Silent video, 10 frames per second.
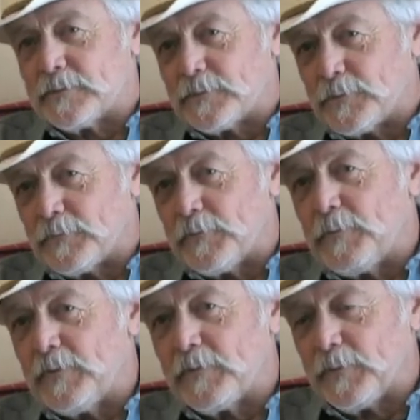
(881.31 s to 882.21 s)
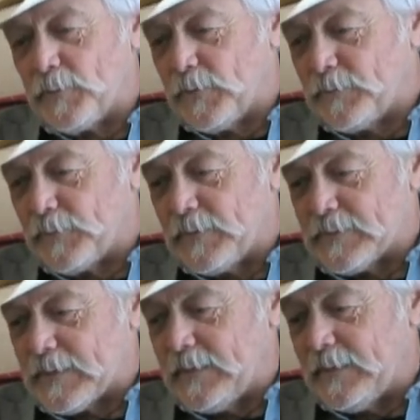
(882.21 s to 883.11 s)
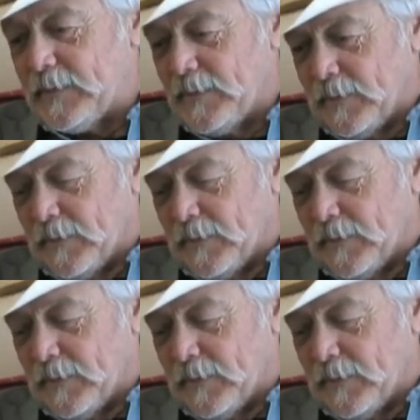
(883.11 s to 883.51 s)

sort of a pivotal point for this kid,